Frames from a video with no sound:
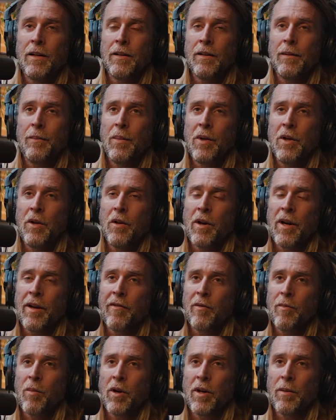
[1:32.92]
But not
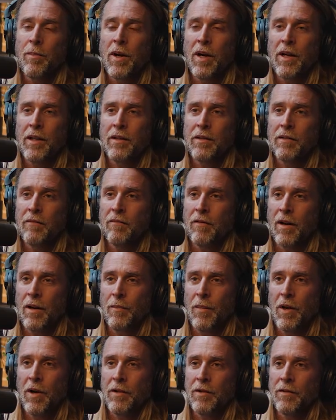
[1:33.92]
everybody paints
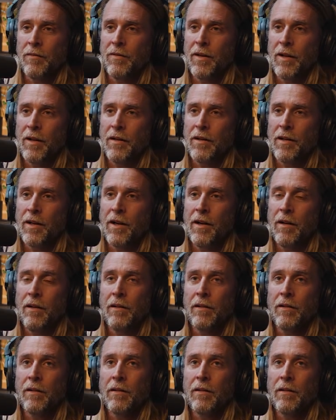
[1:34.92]
rainbows and fairy tales.